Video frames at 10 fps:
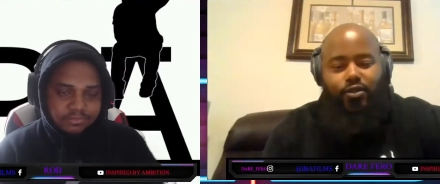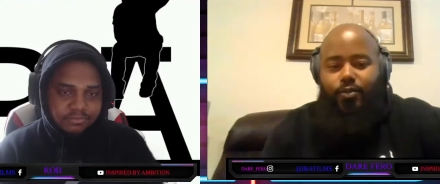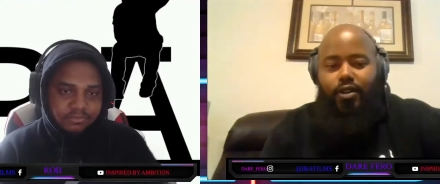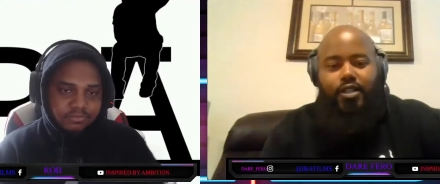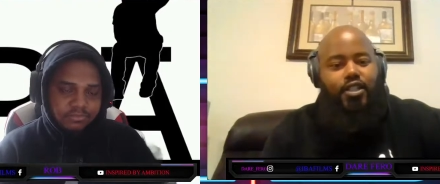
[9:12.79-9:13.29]

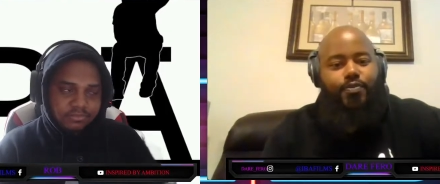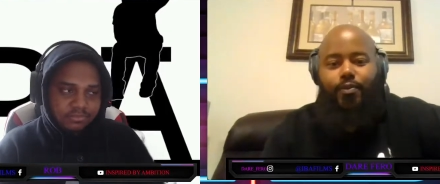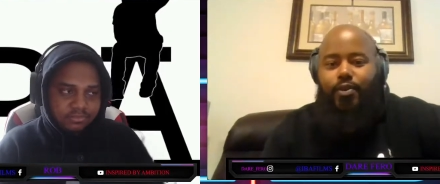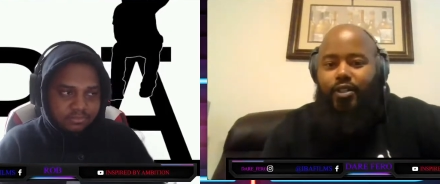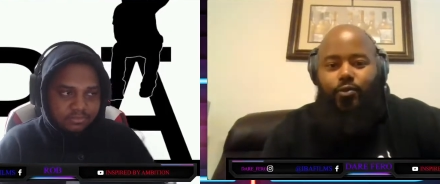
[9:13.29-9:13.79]
Speaker 1: bro. He's just been
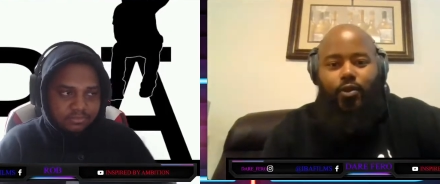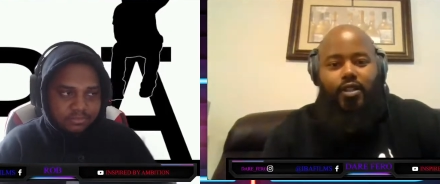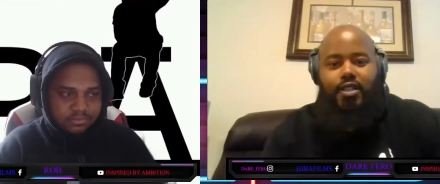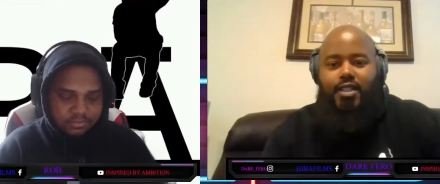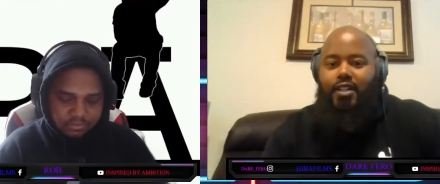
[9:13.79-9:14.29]
putting in
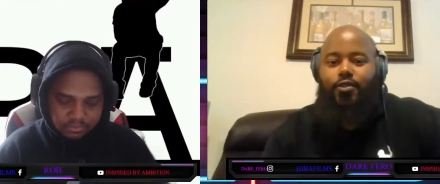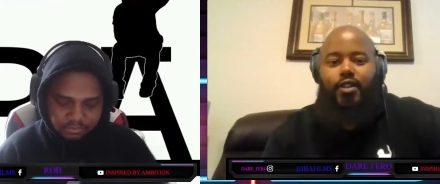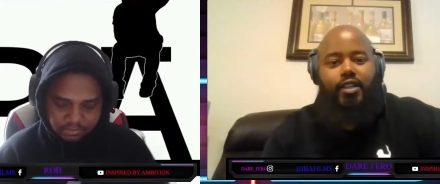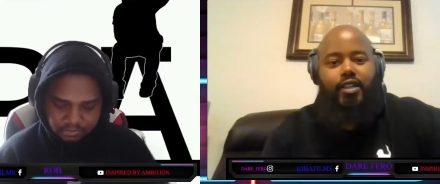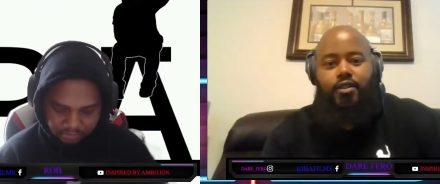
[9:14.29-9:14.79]
work. He's had
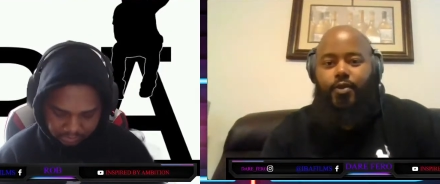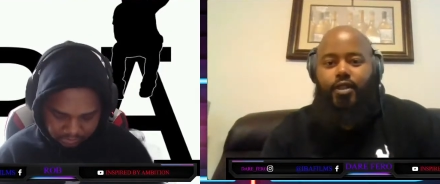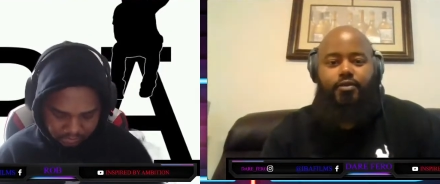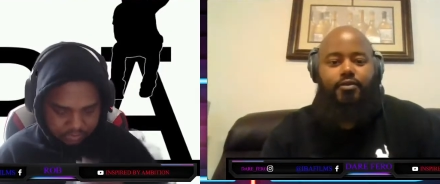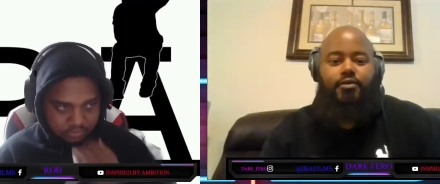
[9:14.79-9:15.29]
3 years,
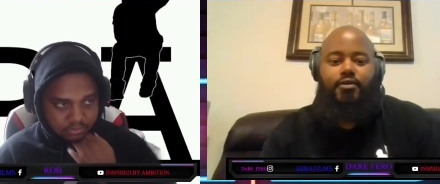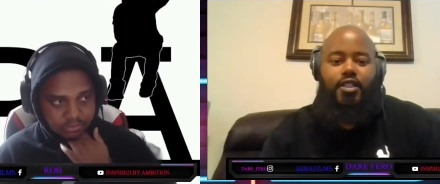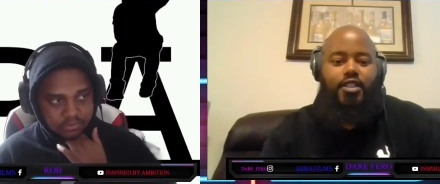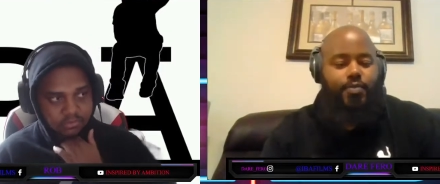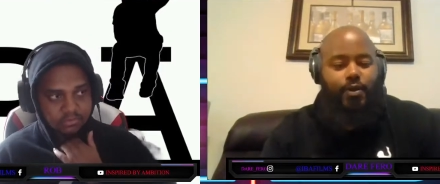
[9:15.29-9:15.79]
bro.
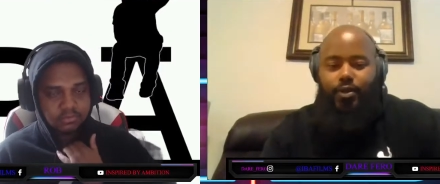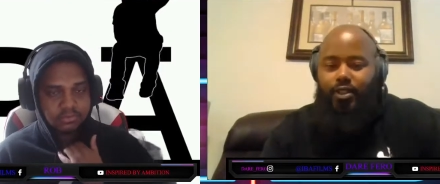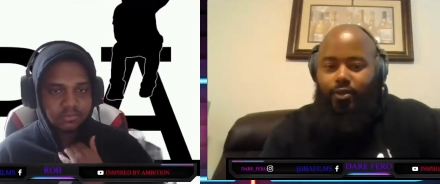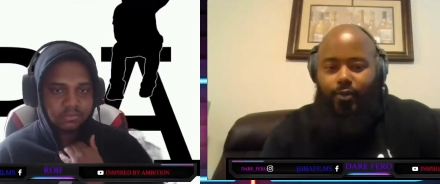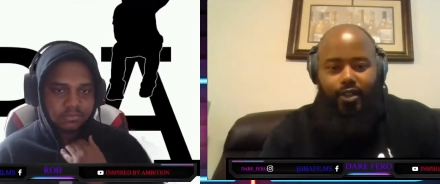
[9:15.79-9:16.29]
He's just been
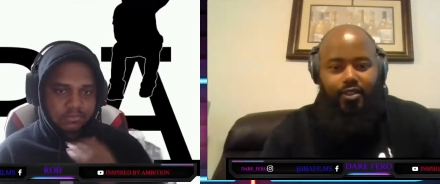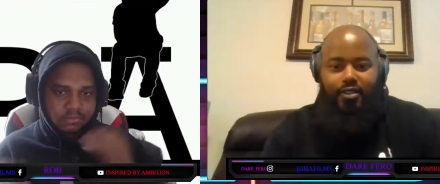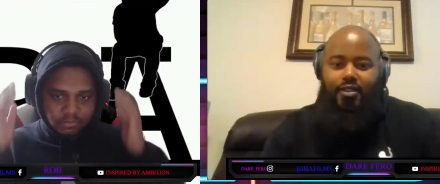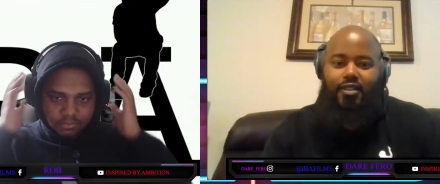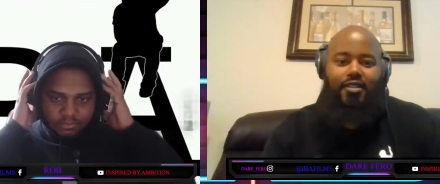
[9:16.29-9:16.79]
putting in work.
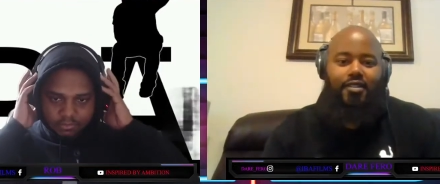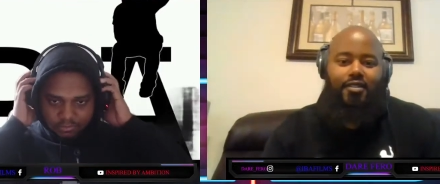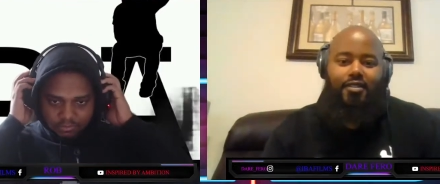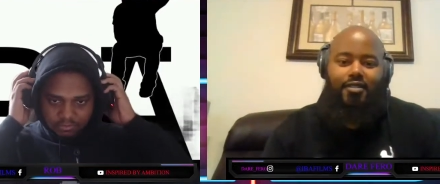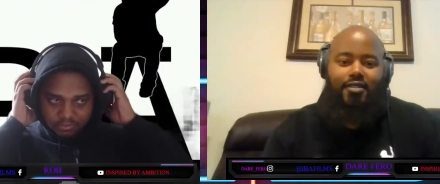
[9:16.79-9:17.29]

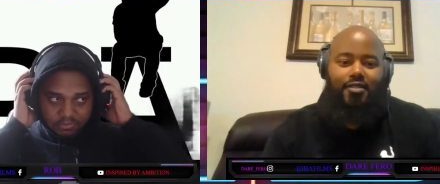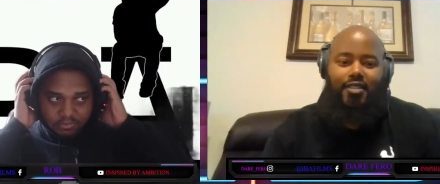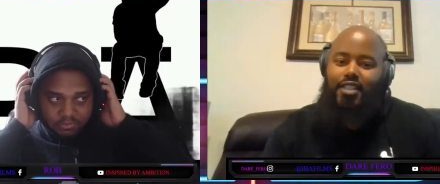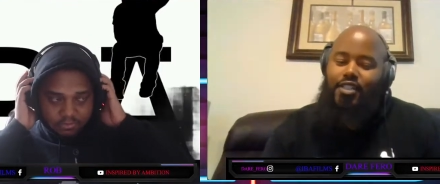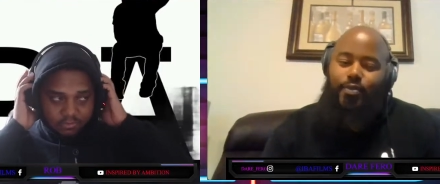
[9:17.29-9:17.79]

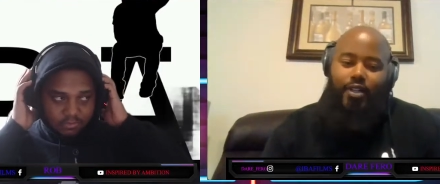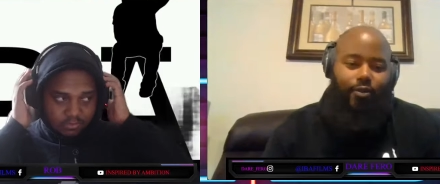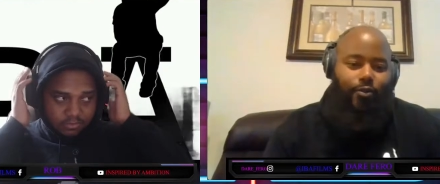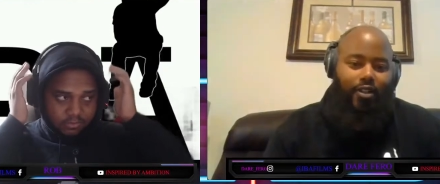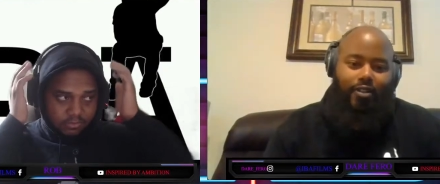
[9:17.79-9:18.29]
They just put
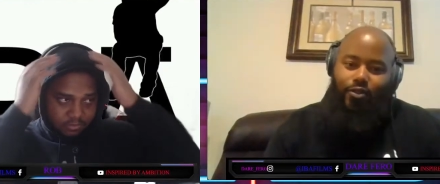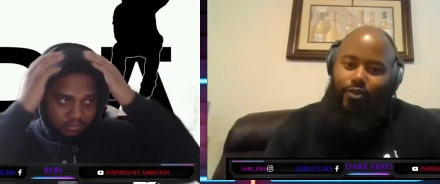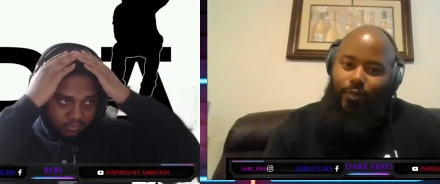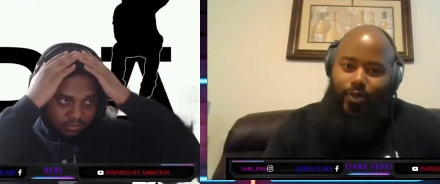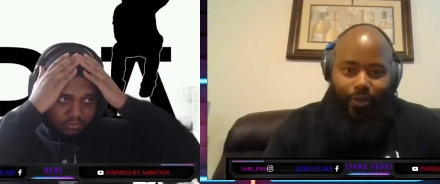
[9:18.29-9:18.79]
in work.
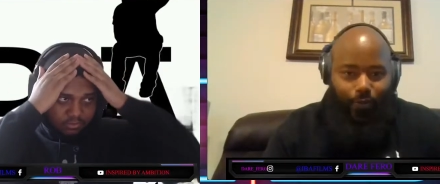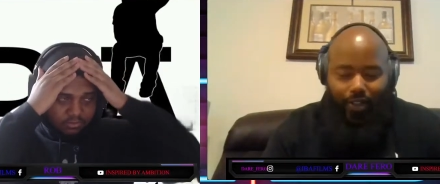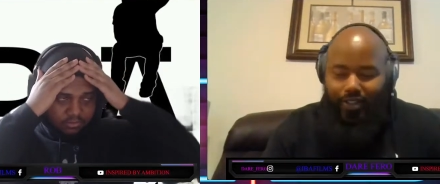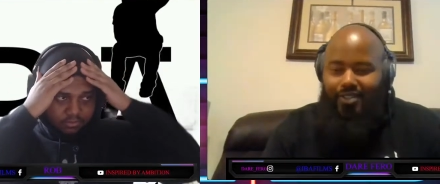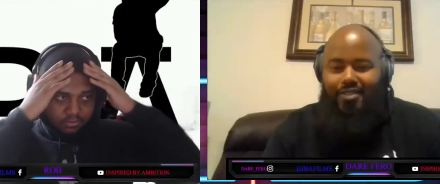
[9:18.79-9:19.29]
Luka put in
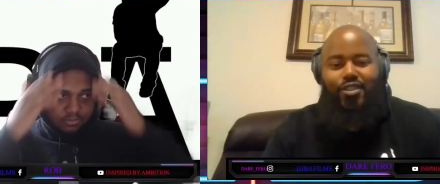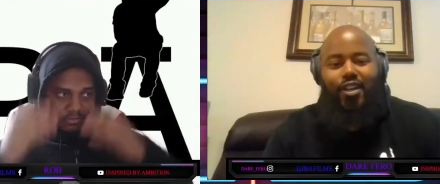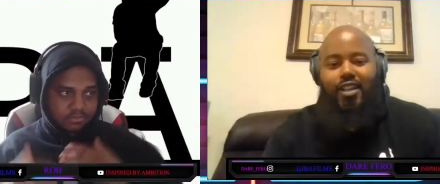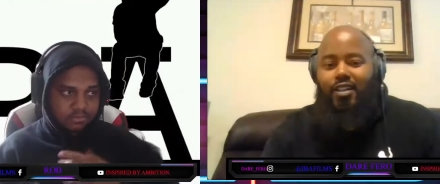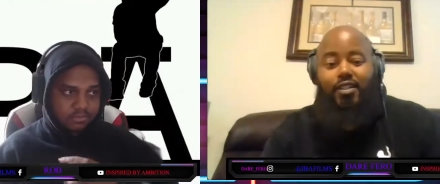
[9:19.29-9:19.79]
work.
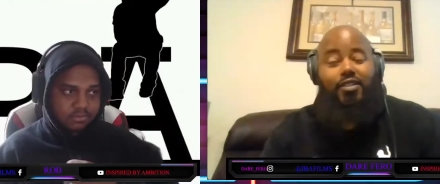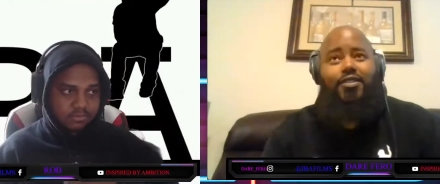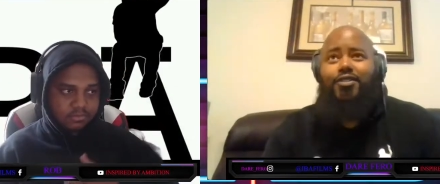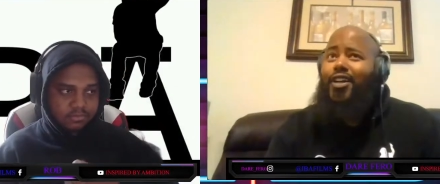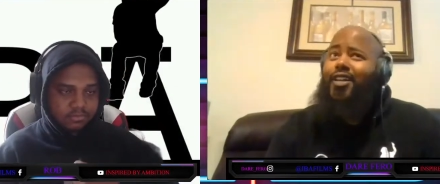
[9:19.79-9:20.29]
Trae
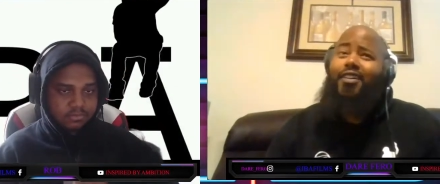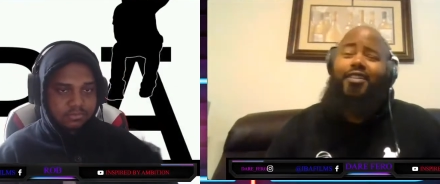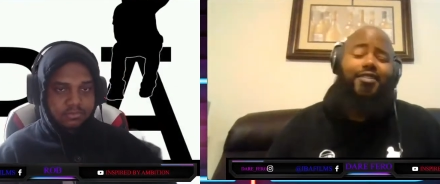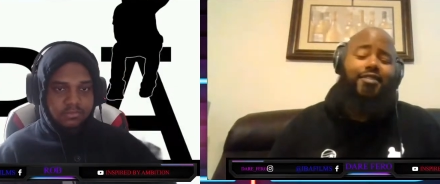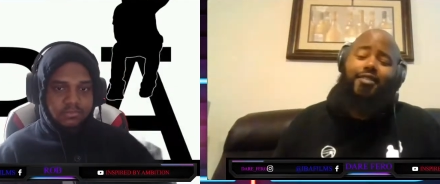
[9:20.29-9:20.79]

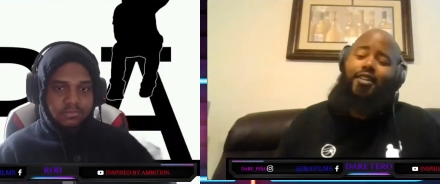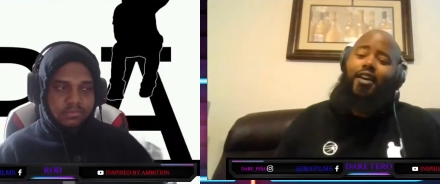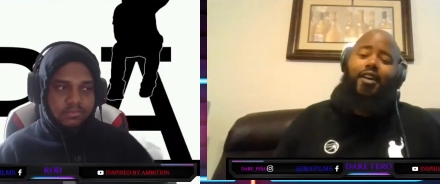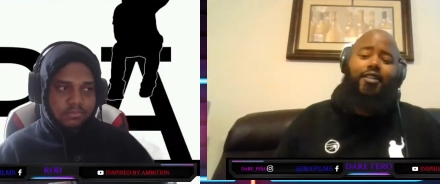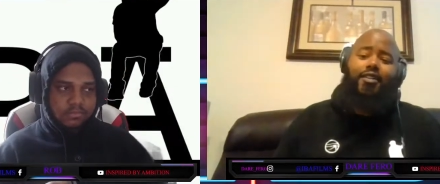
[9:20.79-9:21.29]
Young is
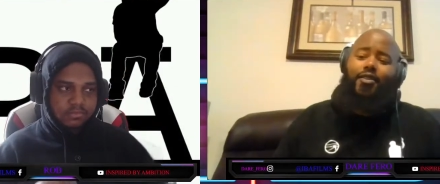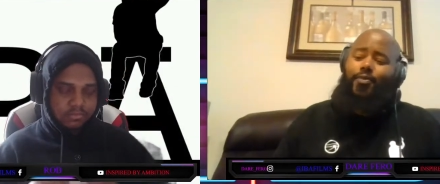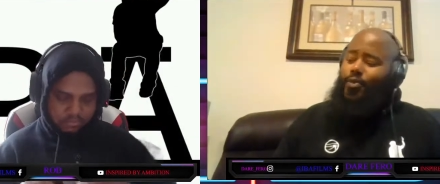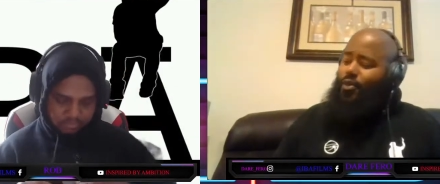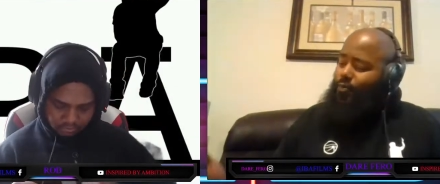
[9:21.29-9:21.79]

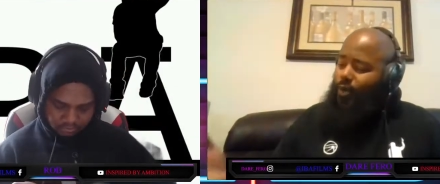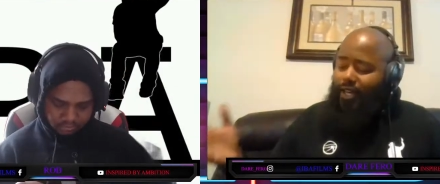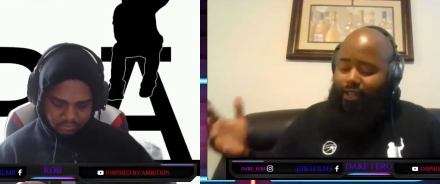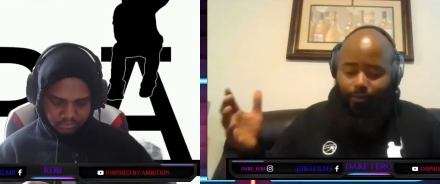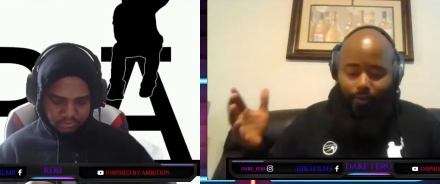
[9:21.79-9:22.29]

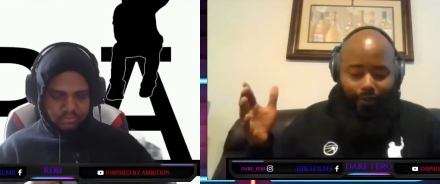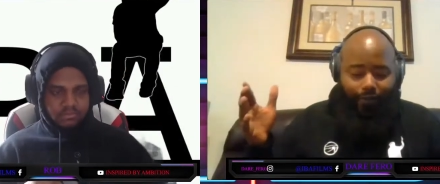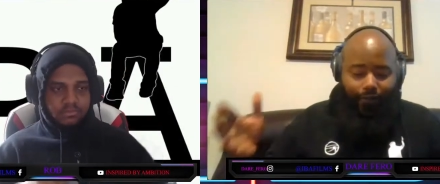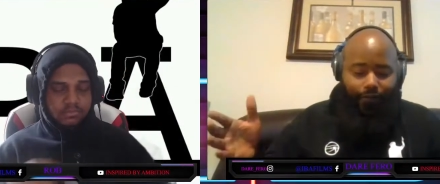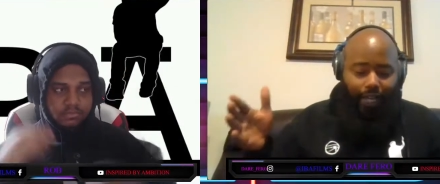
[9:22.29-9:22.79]
probably my...
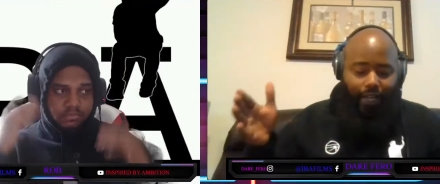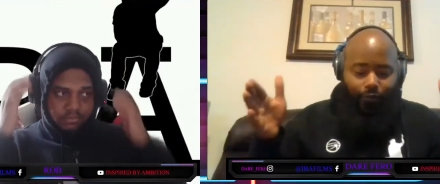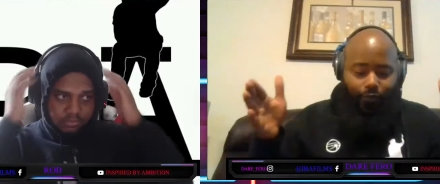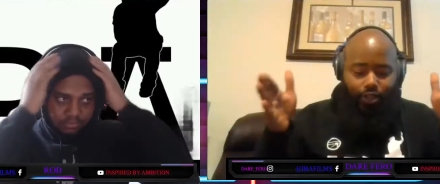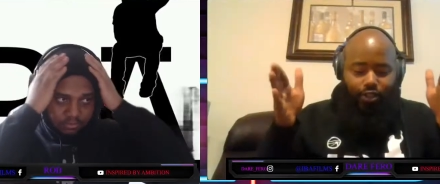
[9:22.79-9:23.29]
Like, if we're just